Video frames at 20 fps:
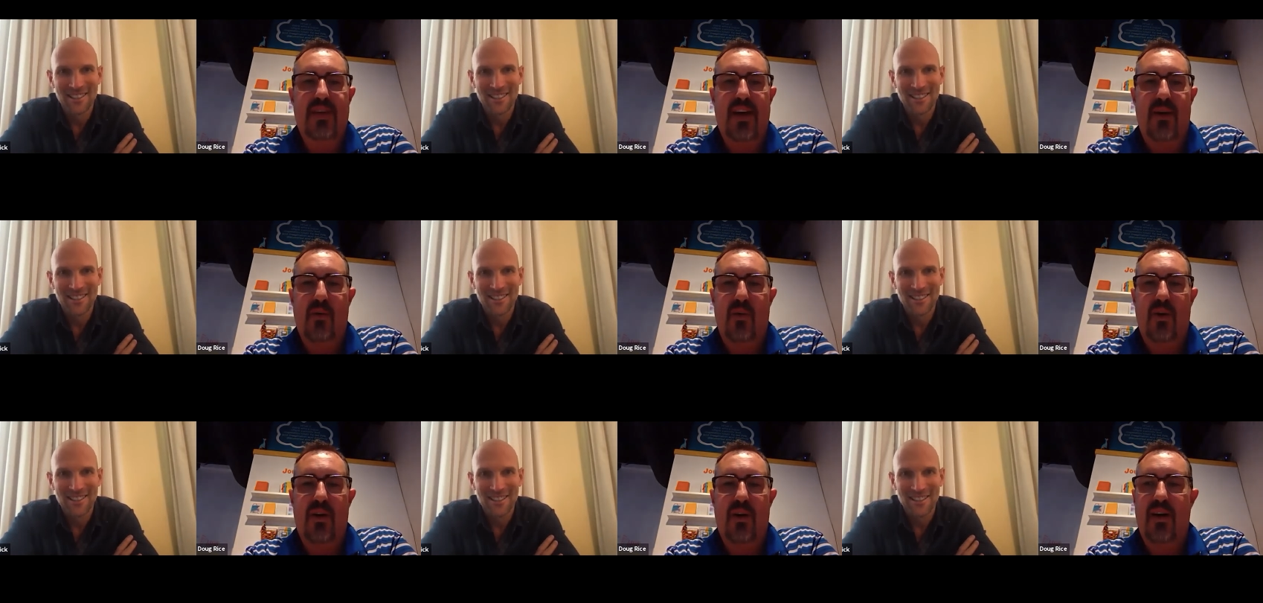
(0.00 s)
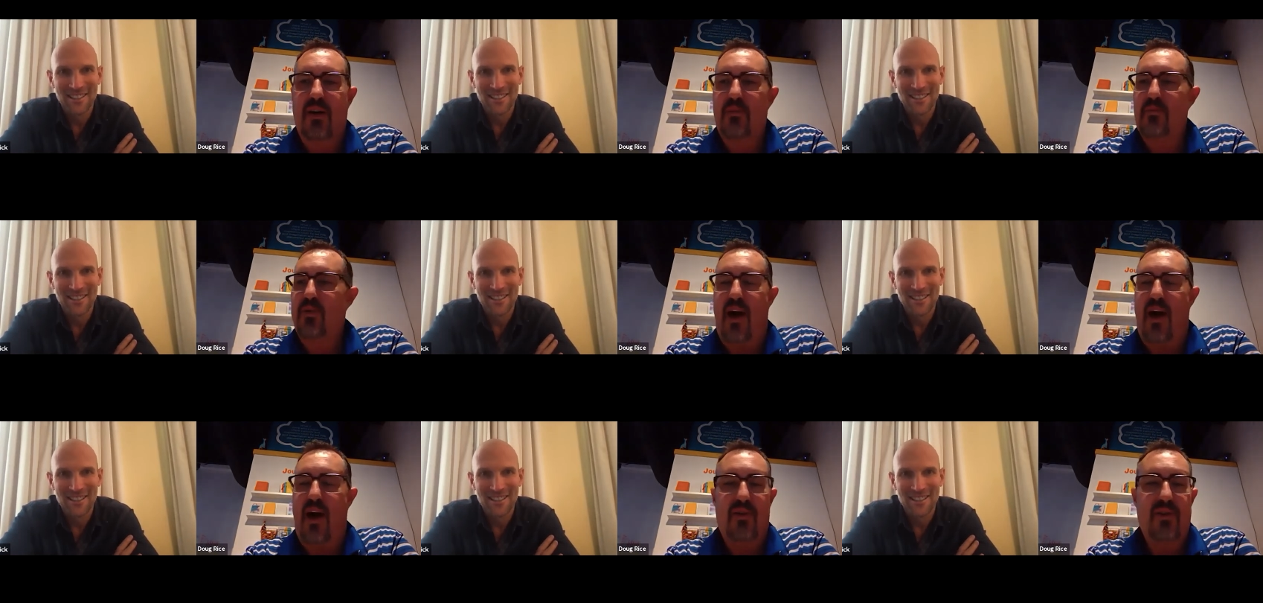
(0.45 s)
Speaker 1: that word, I'm
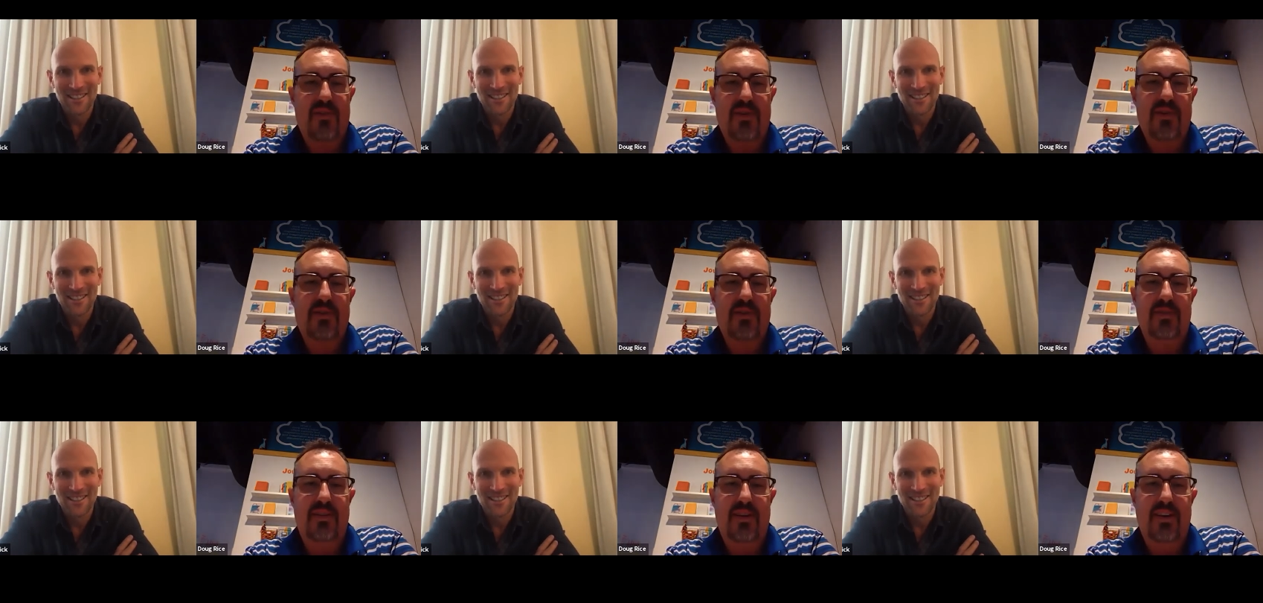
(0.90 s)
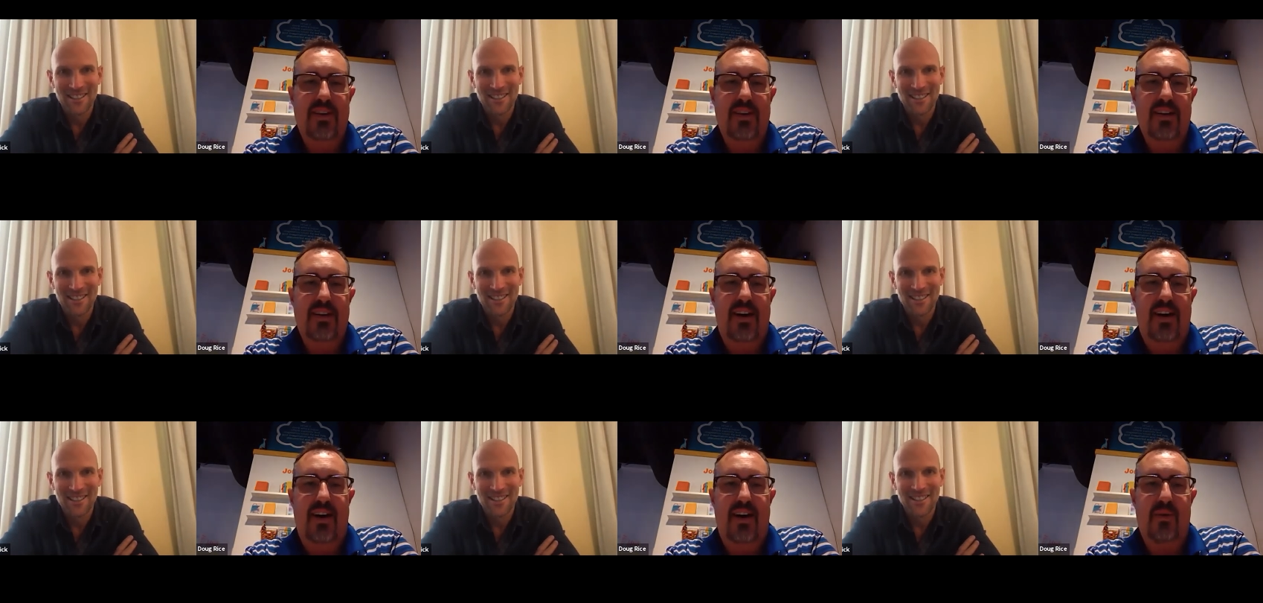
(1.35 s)
proud of you.
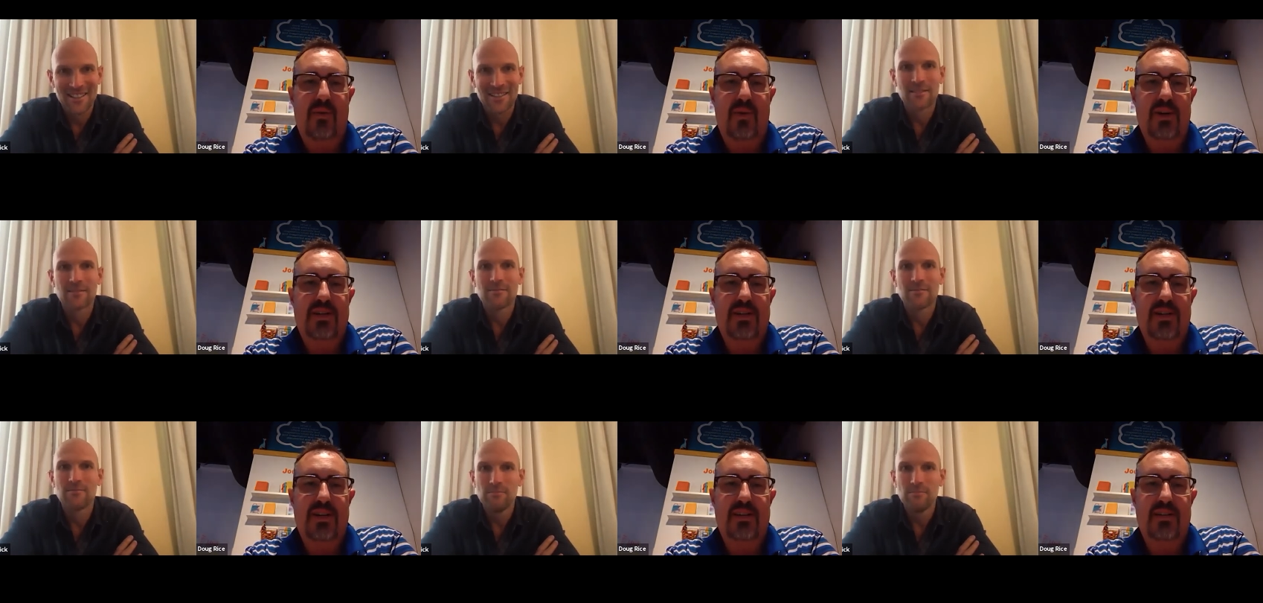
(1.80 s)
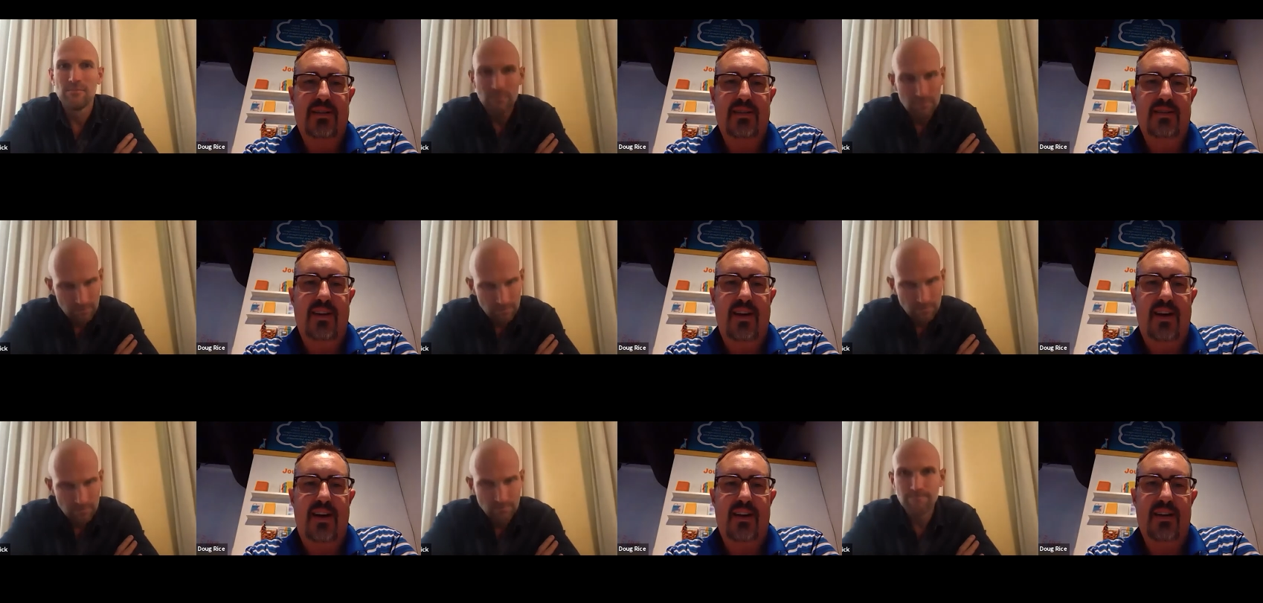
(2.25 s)
Uh, which
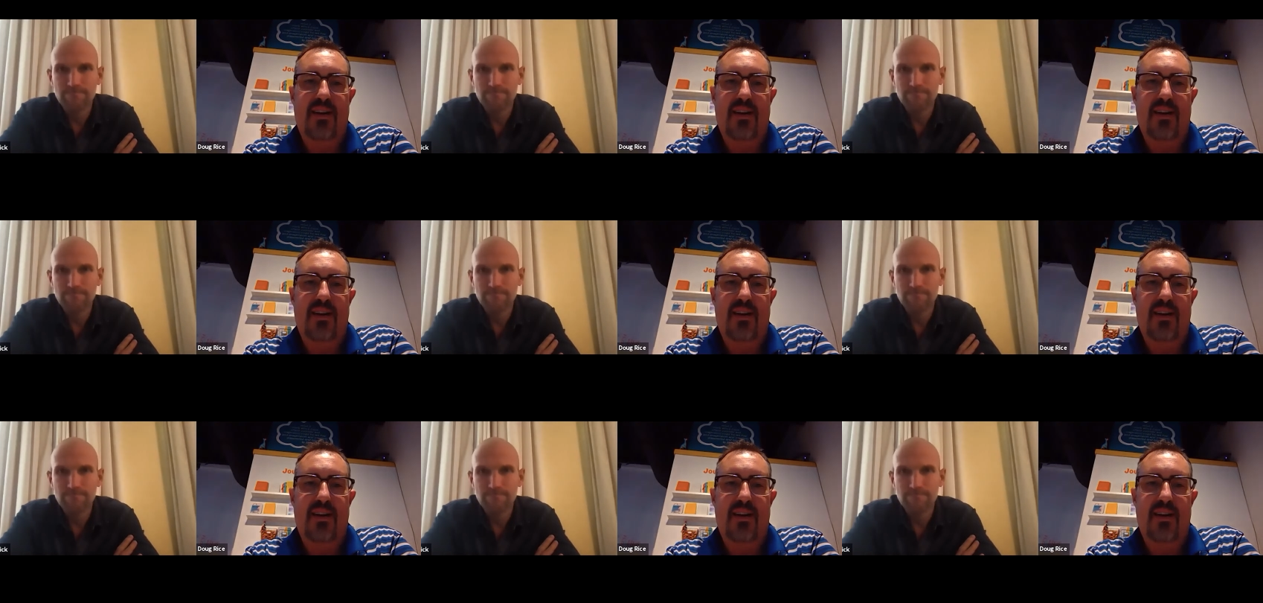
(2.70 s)
is, uh,